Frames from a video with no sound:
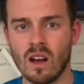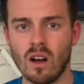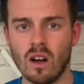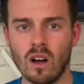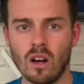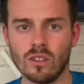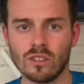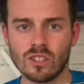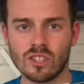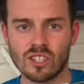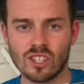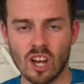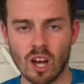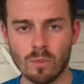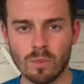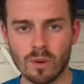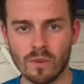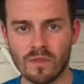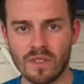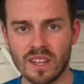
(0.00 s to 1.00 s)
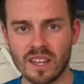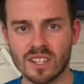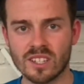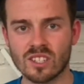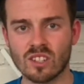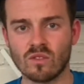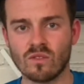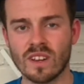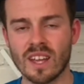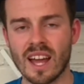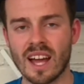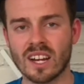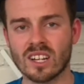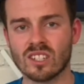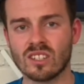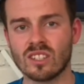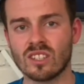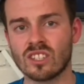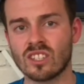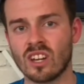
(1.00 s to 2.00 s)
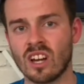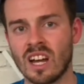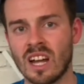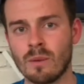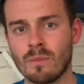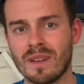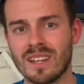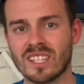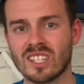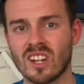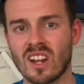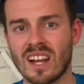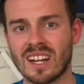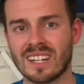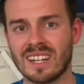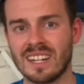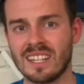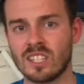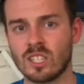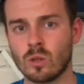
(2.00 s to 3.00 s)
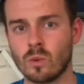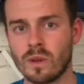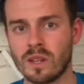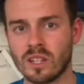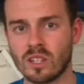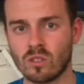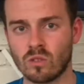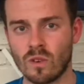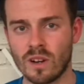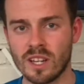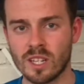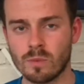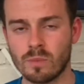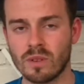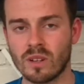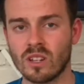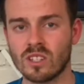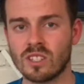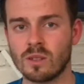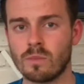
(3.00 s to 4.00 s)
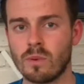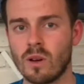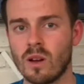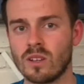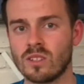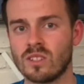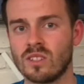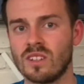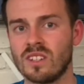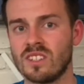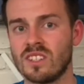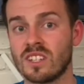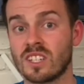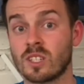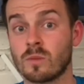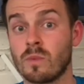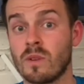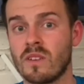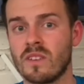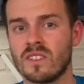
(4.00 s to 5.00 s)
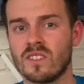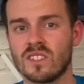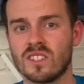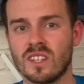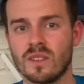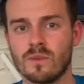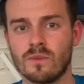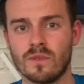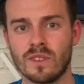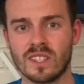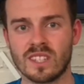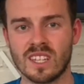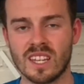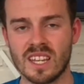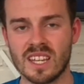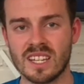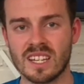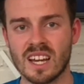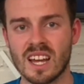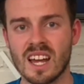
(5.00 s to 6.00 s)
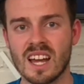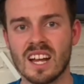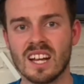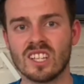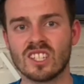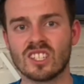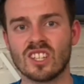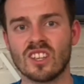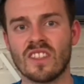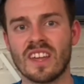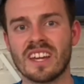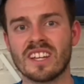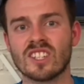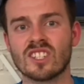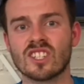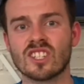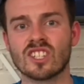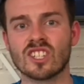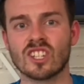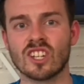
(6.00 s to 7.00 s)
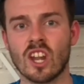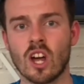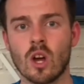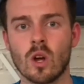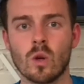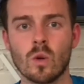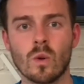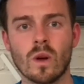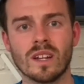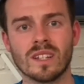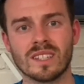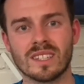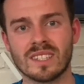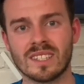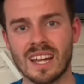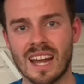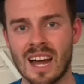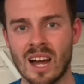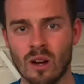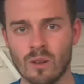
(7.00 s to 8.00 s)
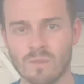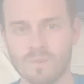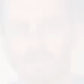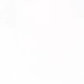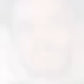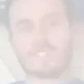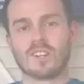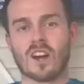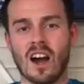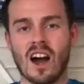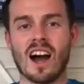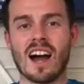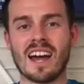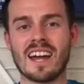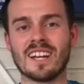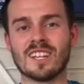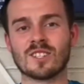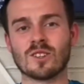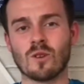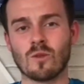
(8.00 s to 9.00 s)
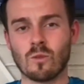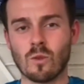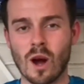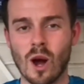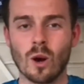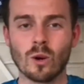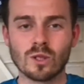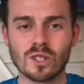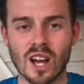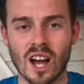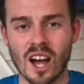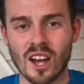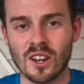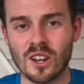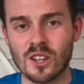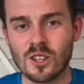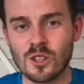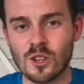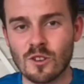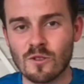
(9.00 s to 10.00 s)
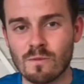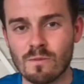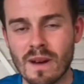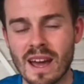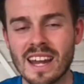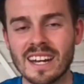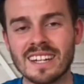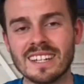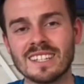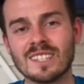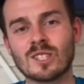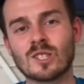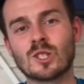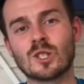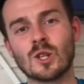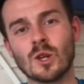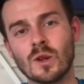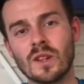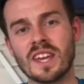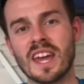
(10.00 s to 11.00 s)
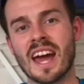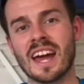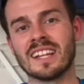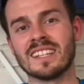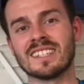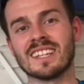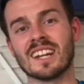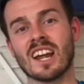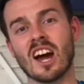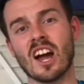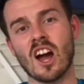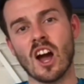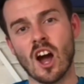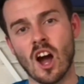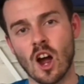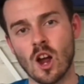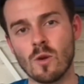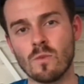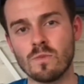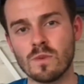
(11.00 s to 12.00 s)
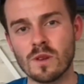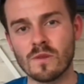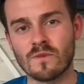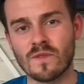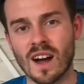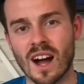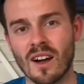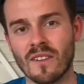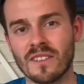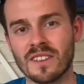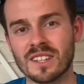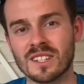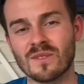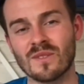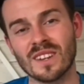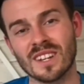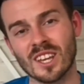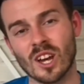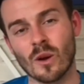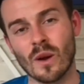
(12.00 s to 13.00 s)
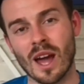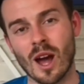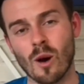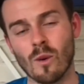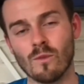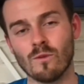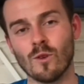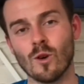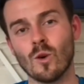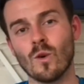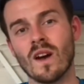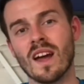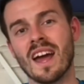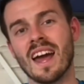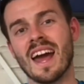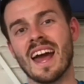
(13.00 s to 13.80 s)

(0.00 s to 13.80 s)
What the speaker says: On top of this, reaction time is likely to increase because the person is experiencing fatigue, so they slow down. Guys, well done. You've made it to the end, and I hope you found this video helpful.